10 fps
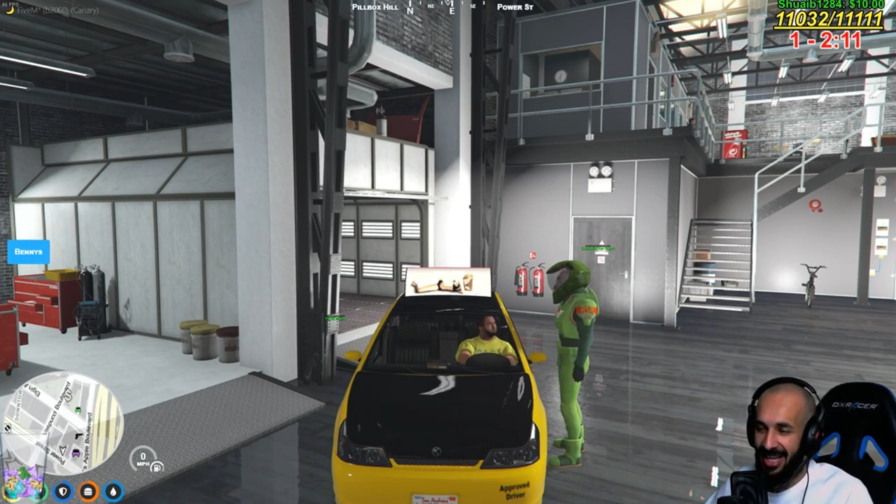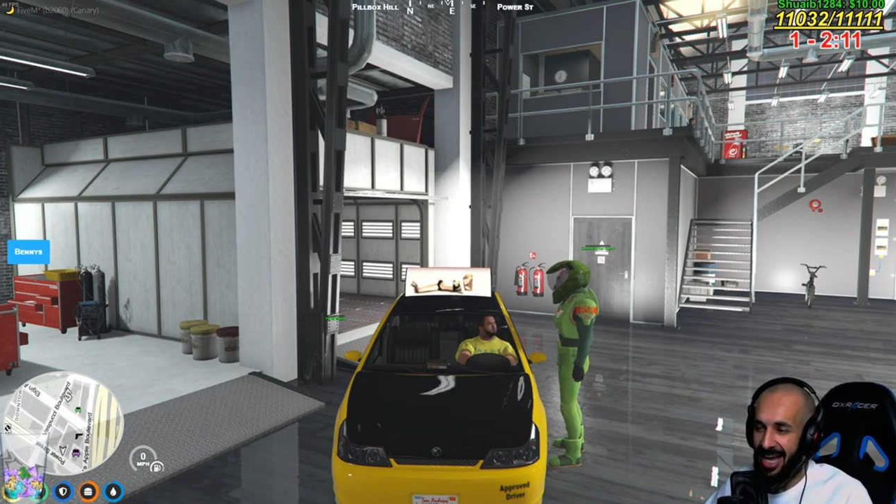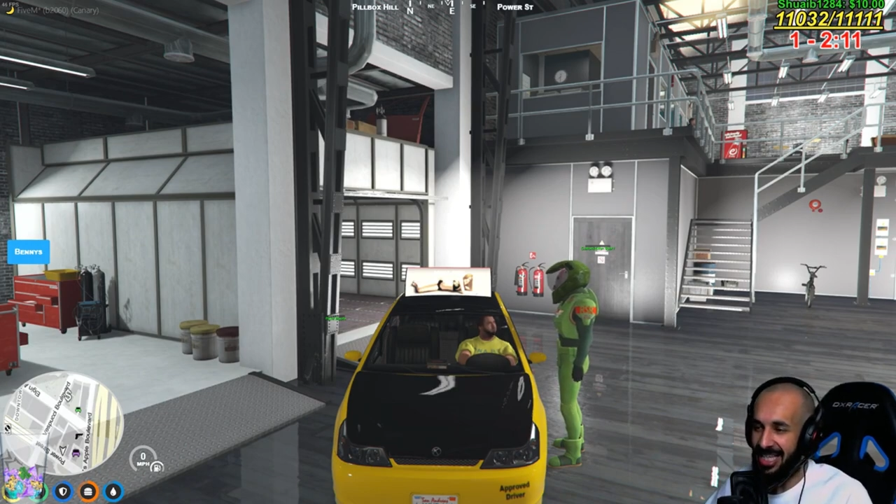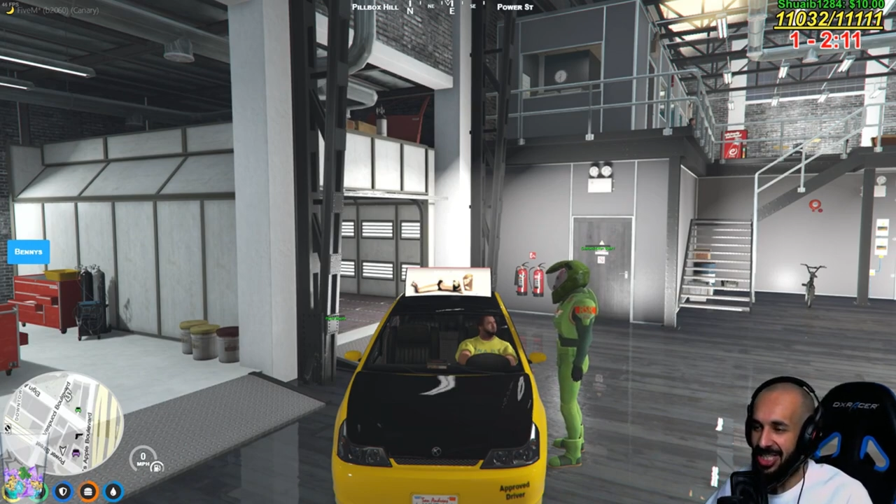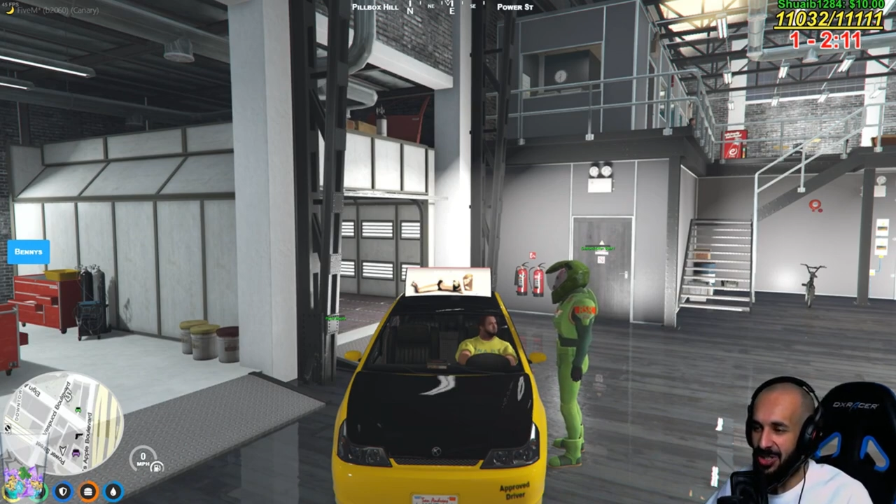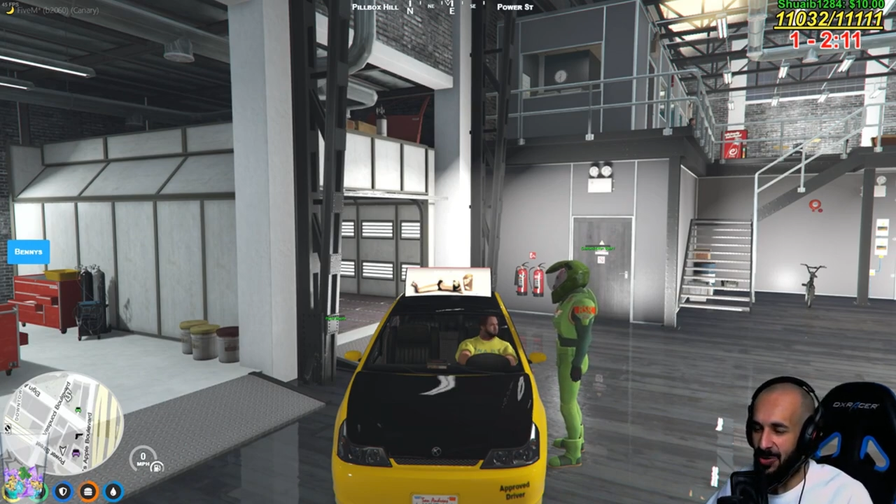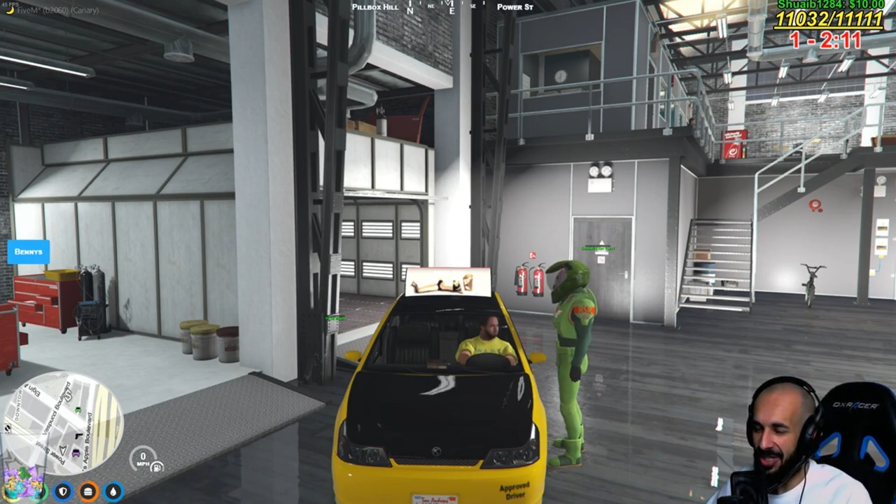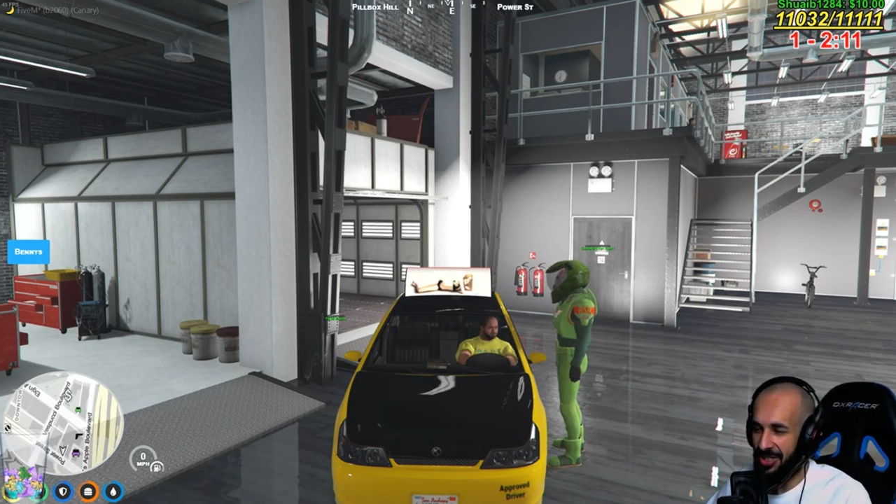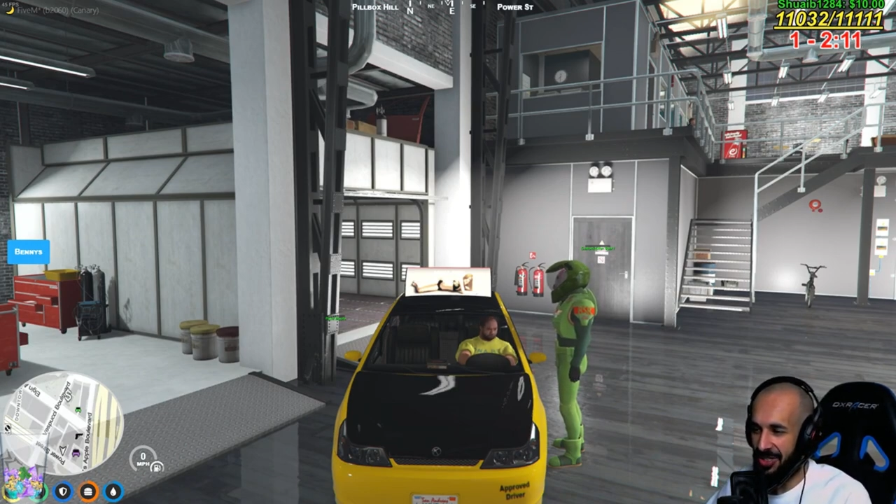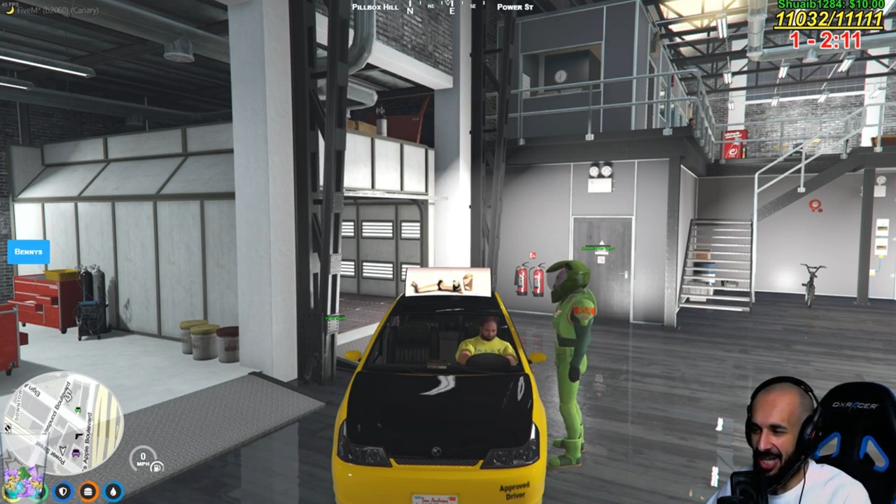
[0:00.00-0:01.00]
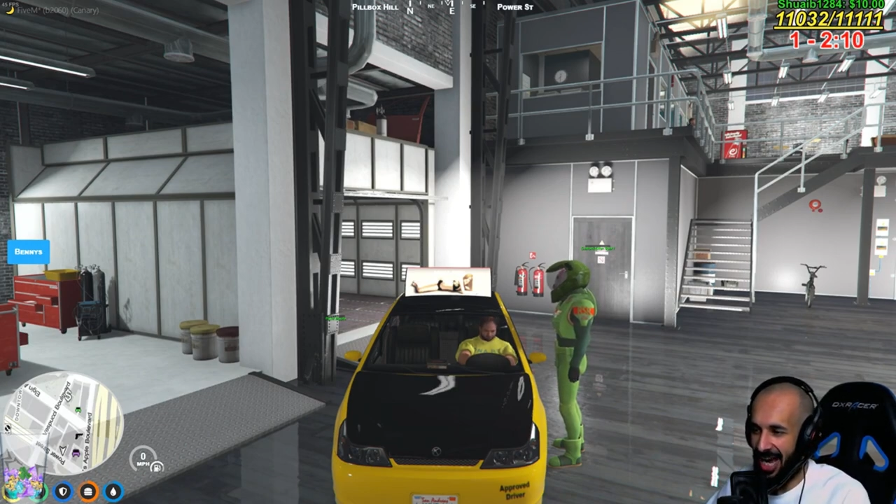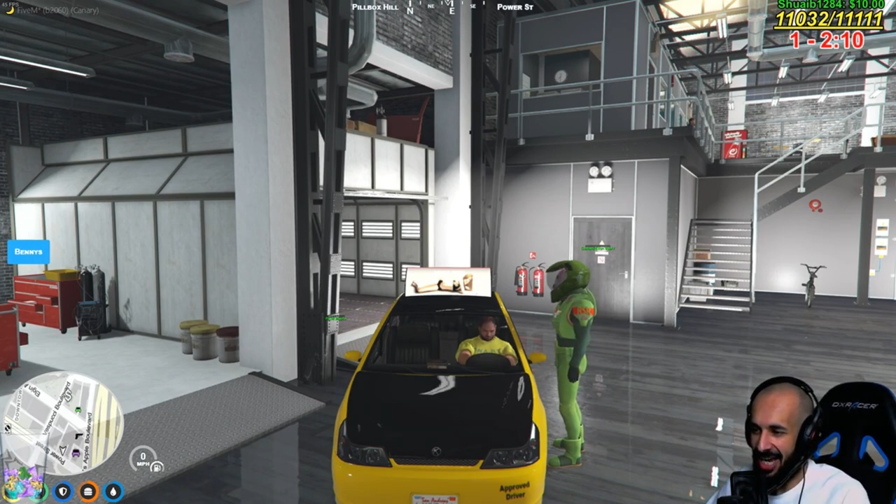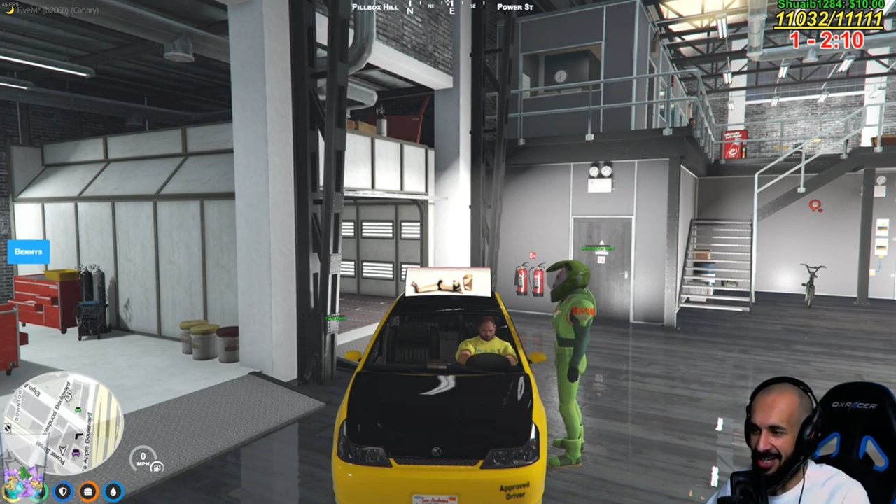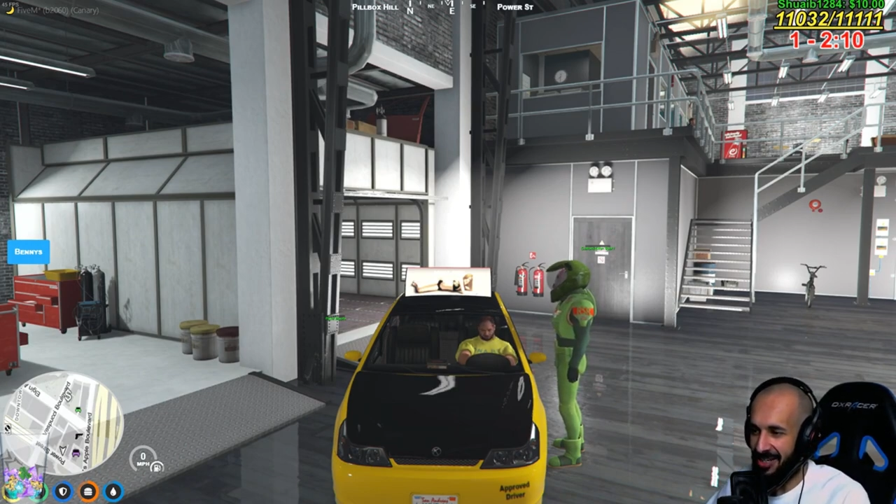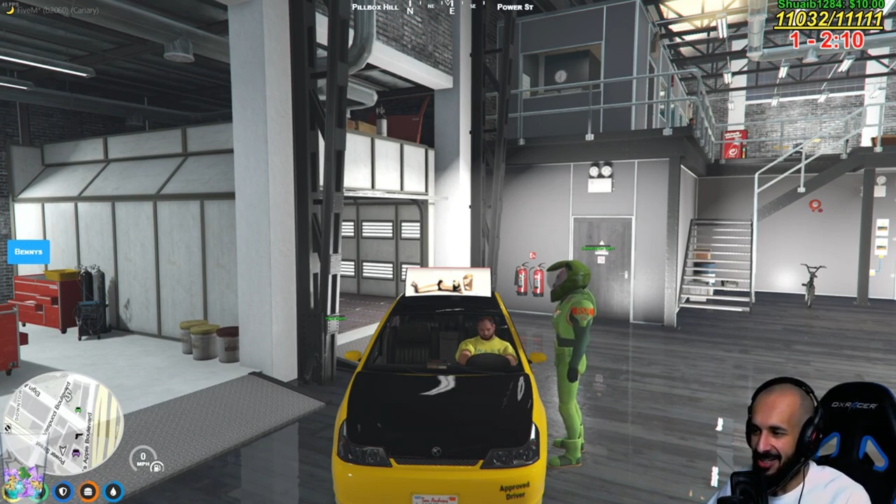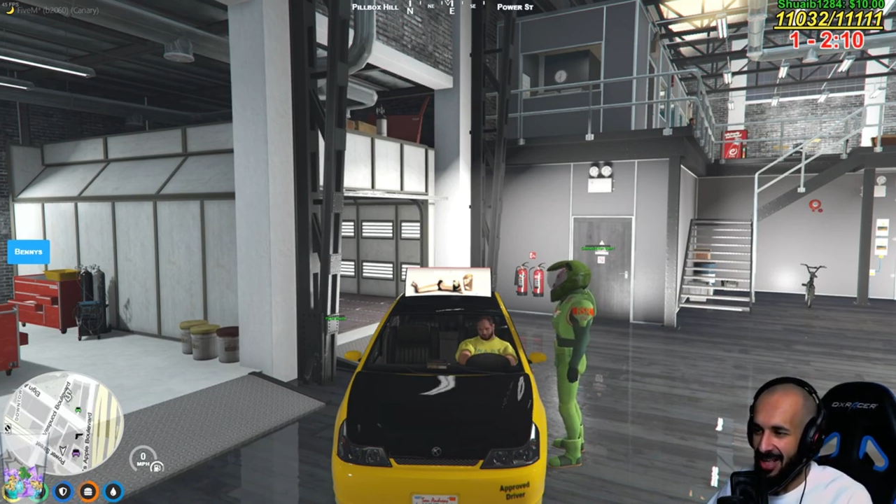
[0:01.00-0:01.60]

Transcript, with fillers: I swear to well, God. How though?